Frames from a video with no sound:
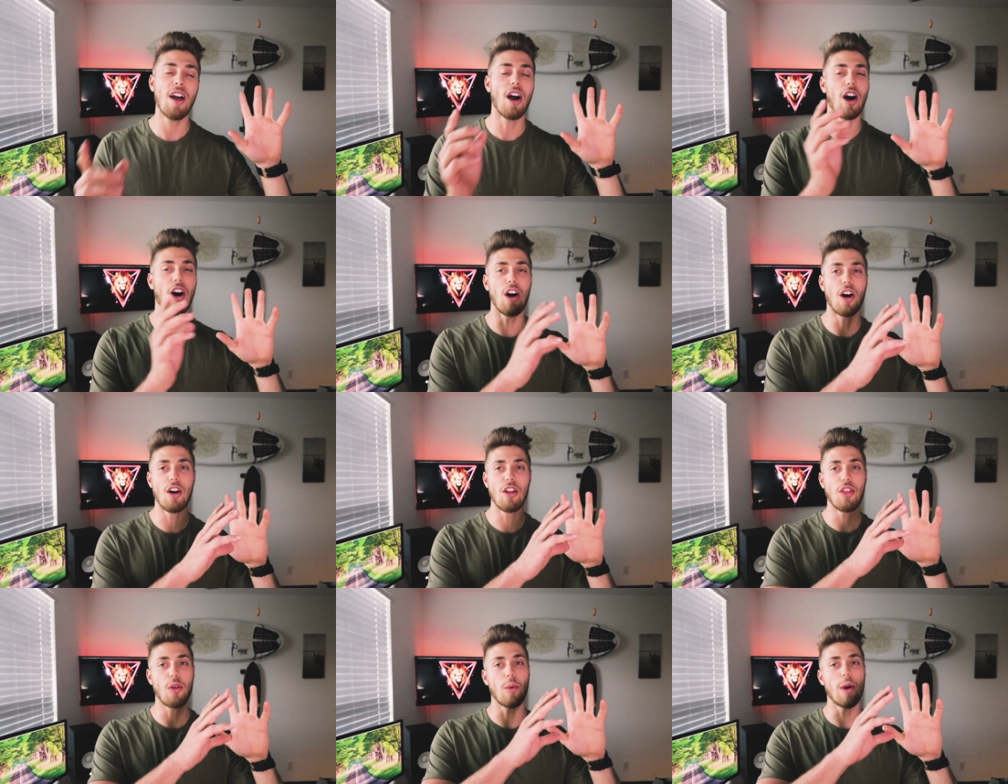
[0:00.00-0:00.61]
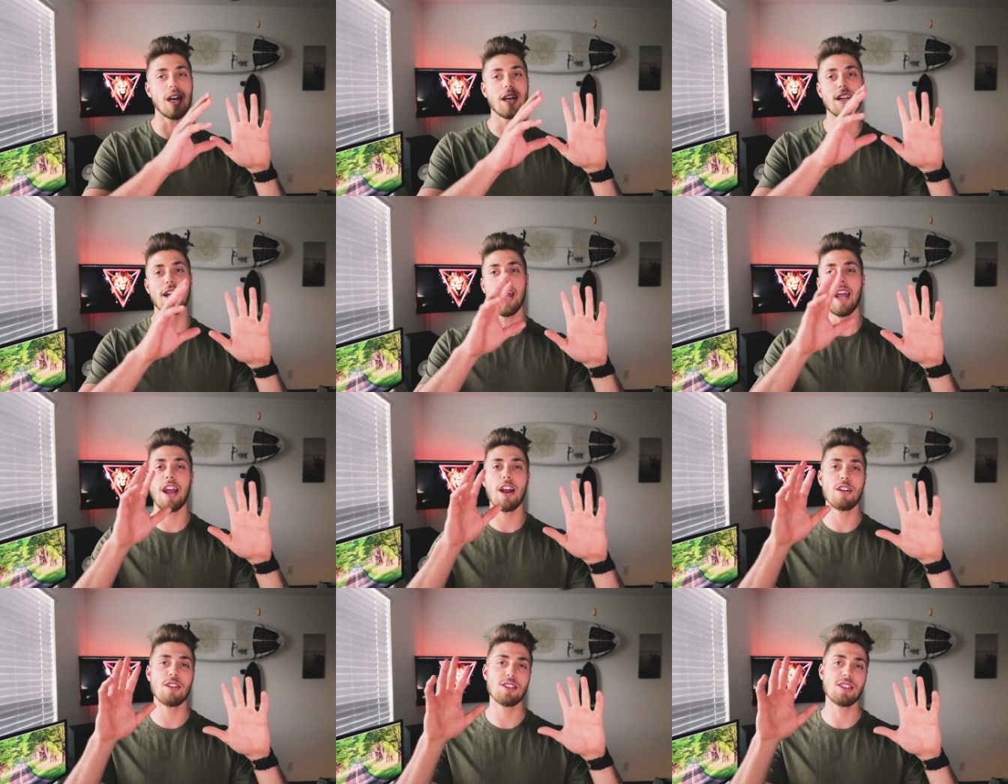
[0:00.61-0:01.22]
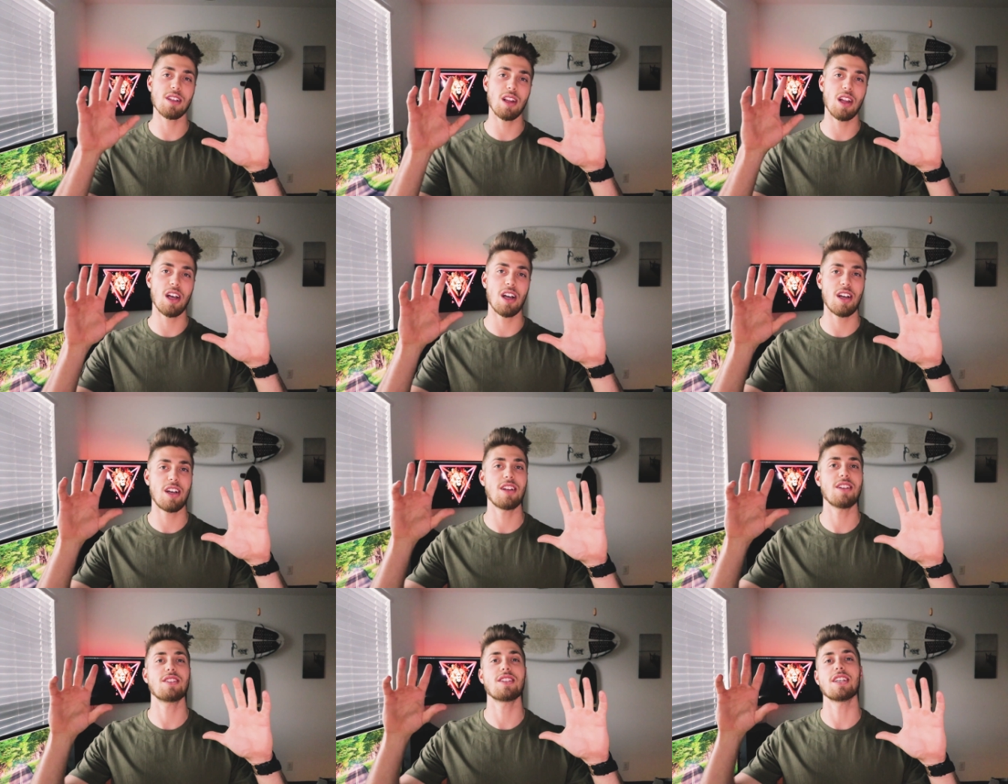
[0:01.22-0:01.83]
all the way to hair
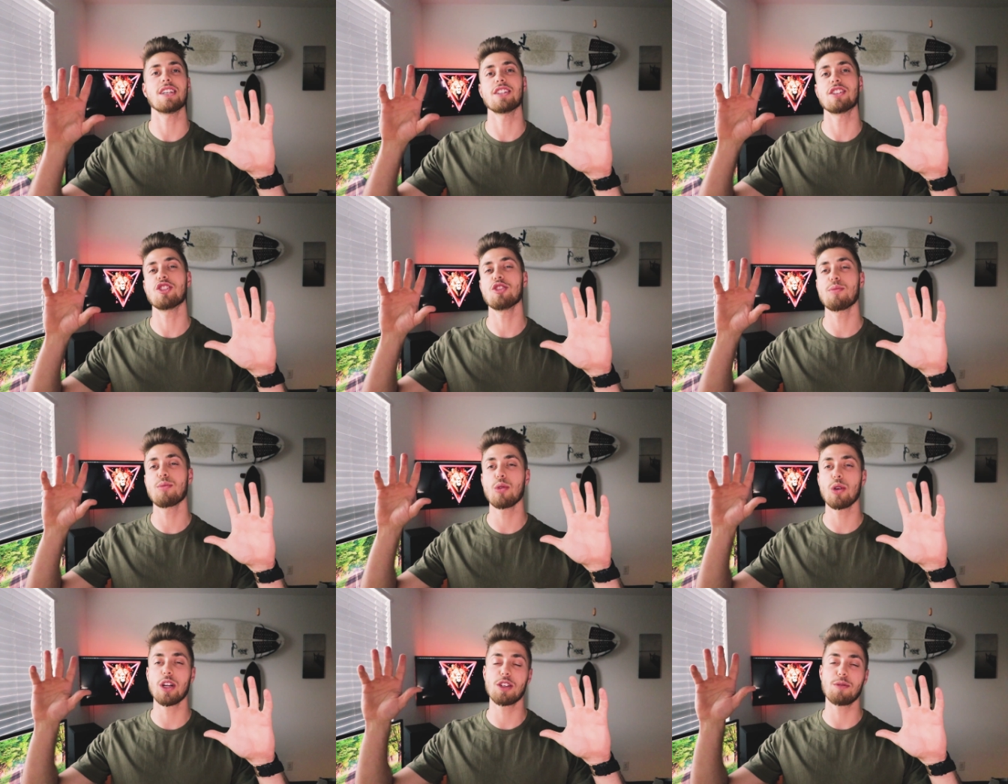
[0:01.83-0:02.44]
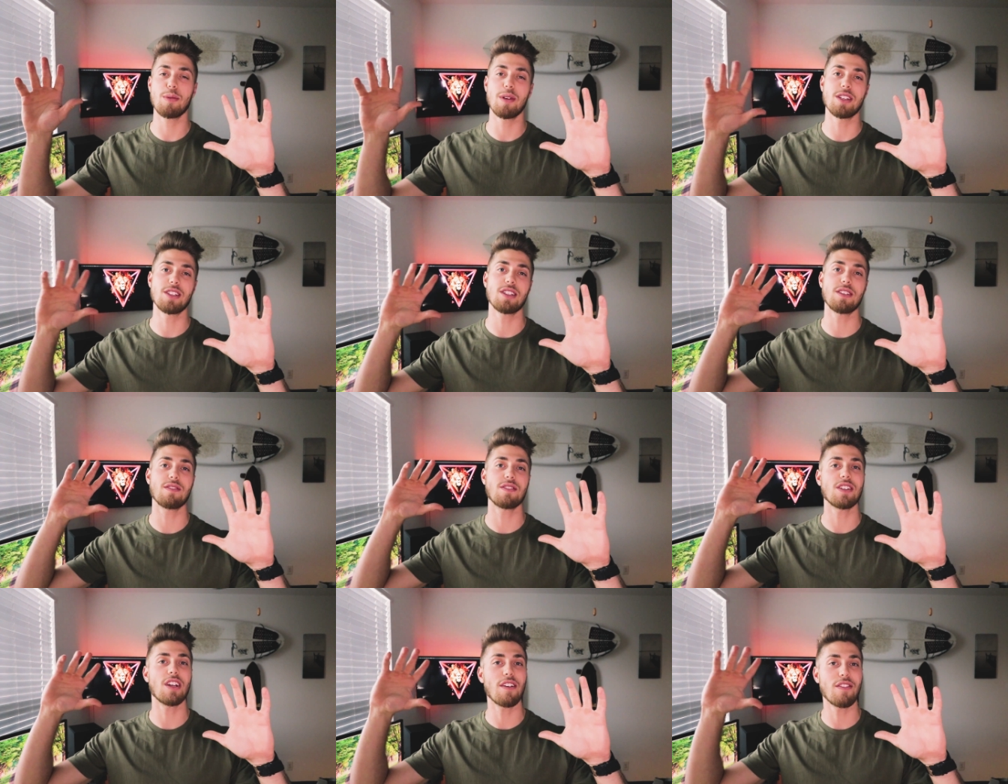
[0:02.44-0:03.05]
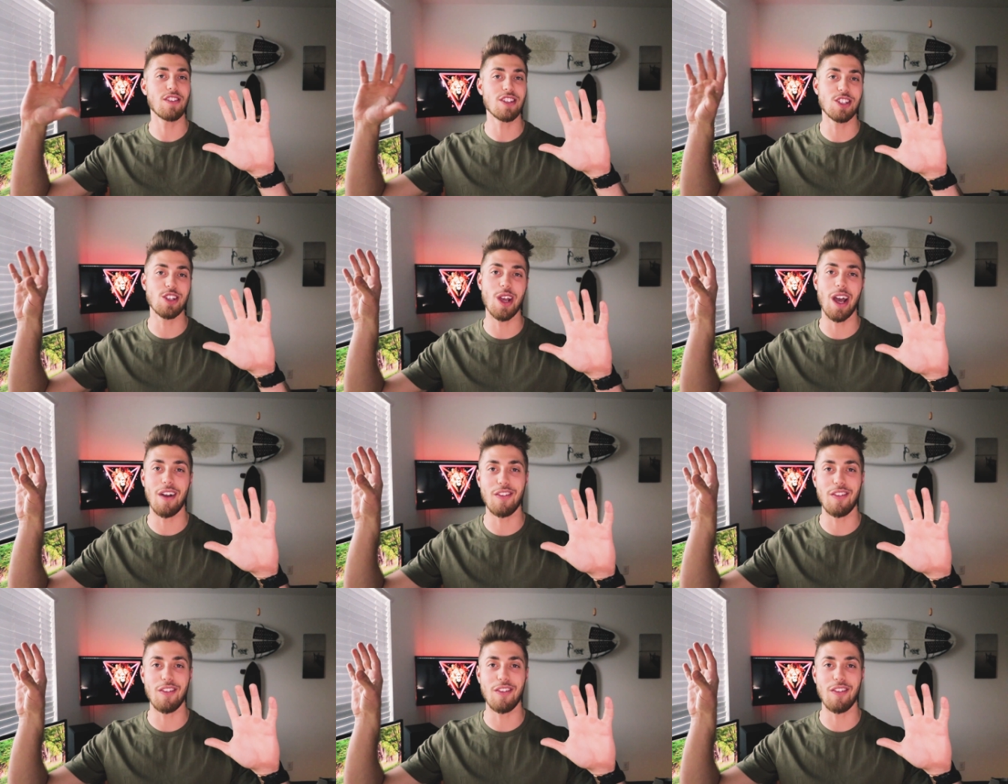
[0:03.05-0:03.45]
salons and super expensive stuff that you